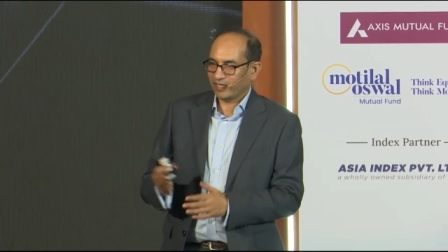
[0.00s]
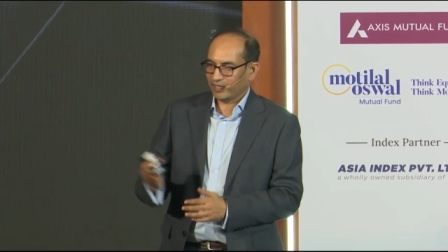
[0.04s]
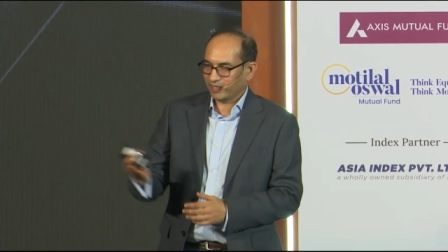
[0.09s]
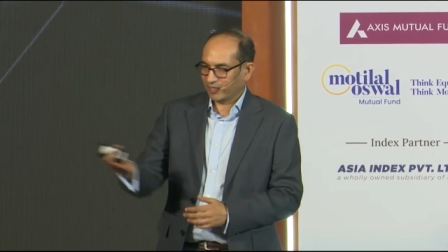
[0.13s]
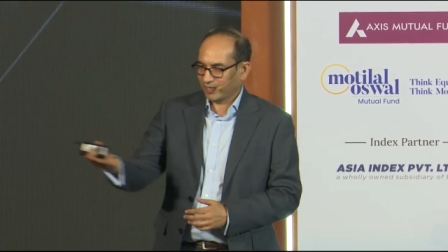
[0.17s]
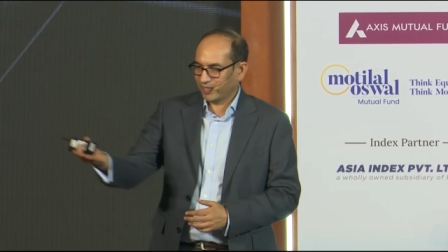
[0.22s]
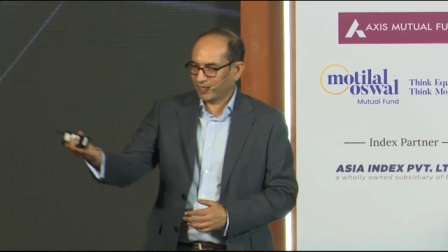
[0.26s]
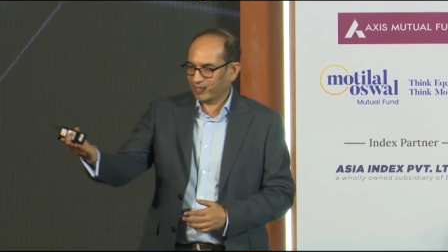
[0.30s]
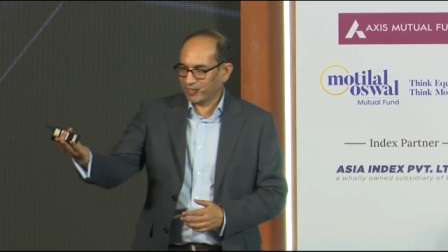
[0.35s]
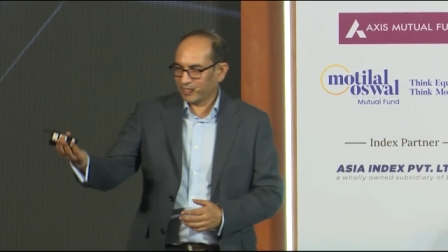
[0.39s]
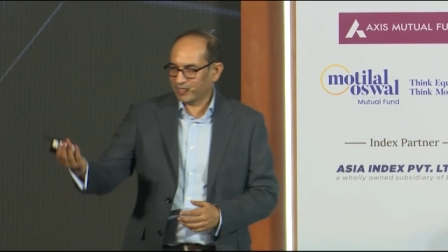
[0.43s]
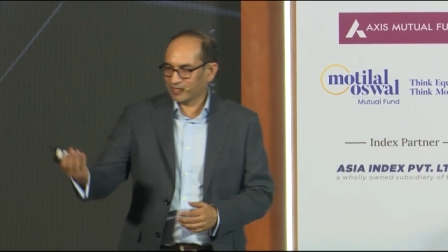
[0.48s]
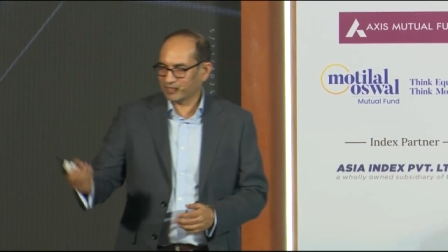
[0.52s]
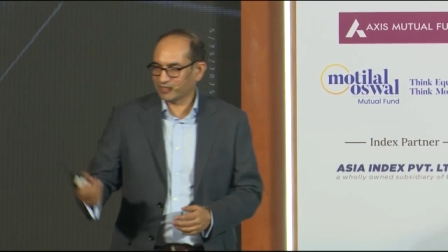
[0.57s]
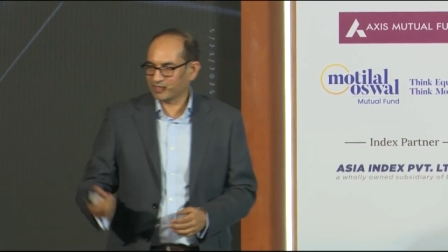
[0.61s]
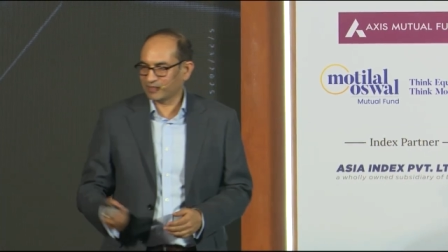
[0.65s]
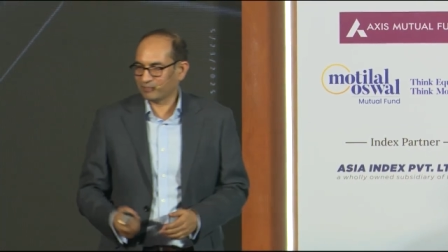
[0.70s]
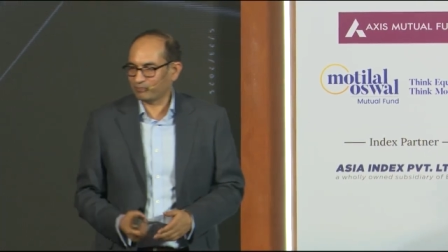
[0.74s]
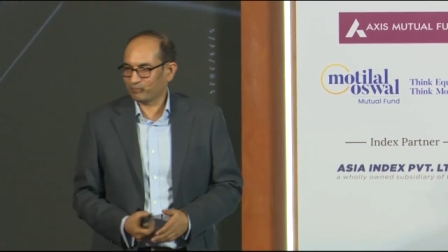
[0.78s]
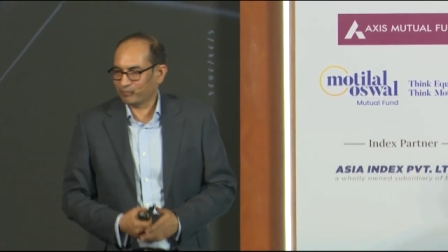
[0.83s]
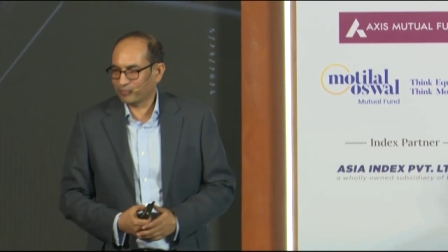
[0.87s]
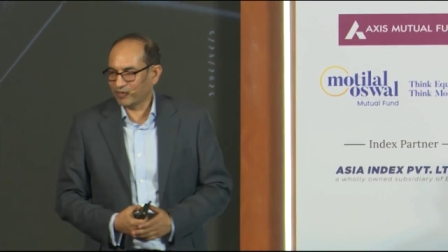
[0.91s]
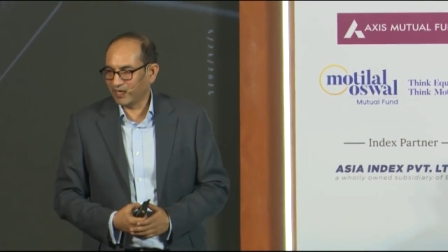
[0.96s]
again, as
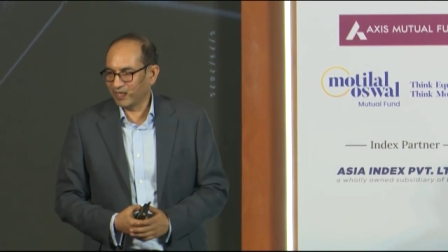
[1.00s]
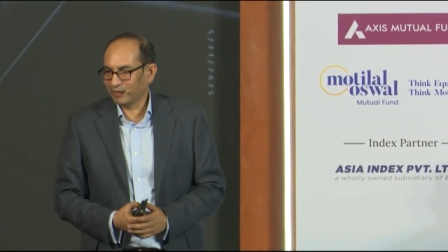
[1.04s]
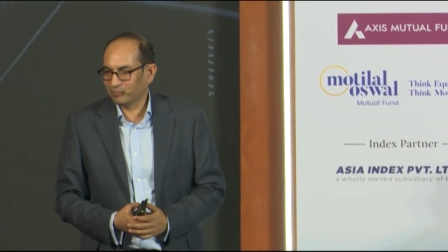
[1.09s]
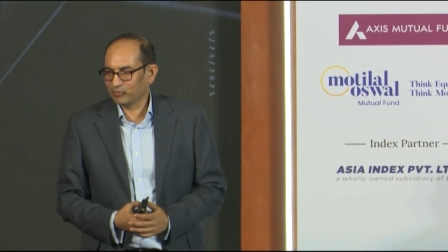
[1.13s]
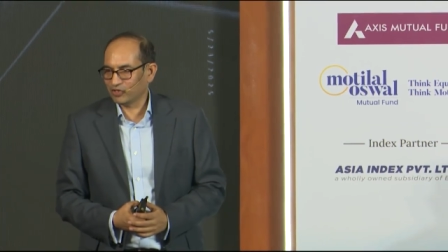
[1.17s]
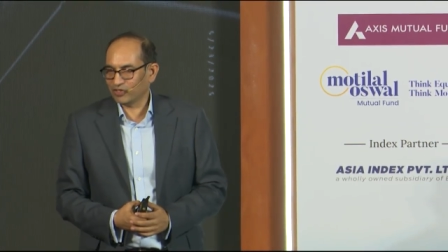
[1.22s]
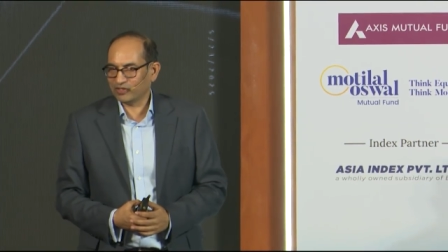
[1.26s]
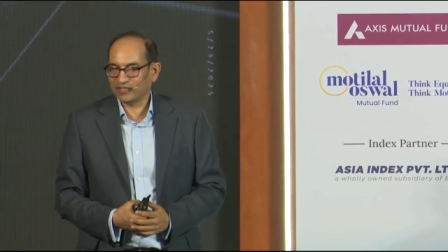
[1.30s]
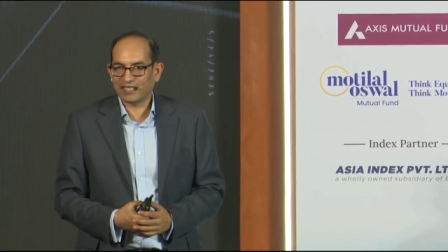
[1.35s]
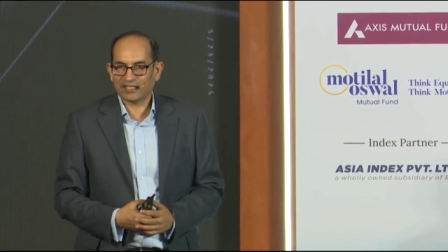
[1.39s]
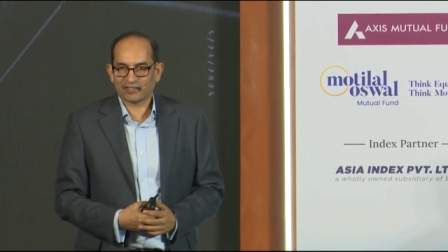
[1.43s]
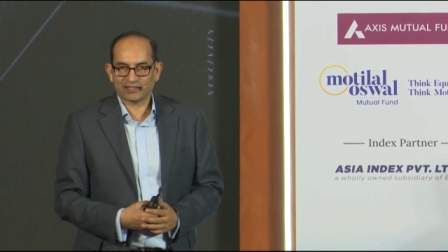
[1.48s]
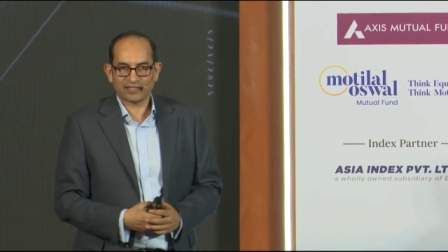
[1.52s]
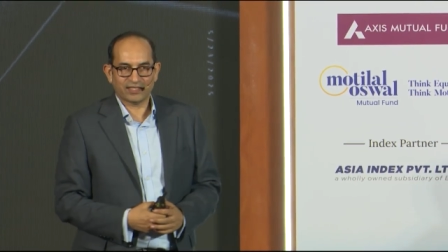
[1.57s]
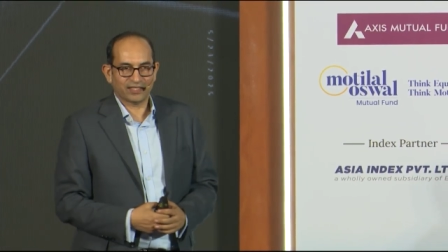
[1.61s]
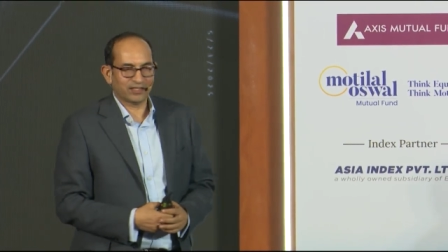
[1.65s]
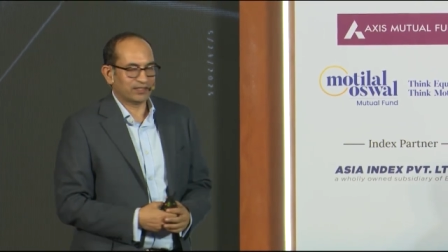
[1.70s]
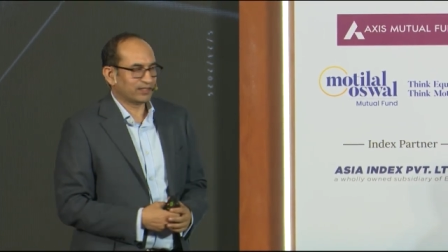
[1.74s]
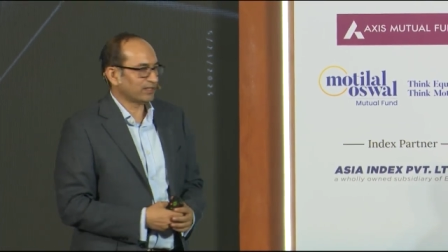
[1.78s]
Prem suggested,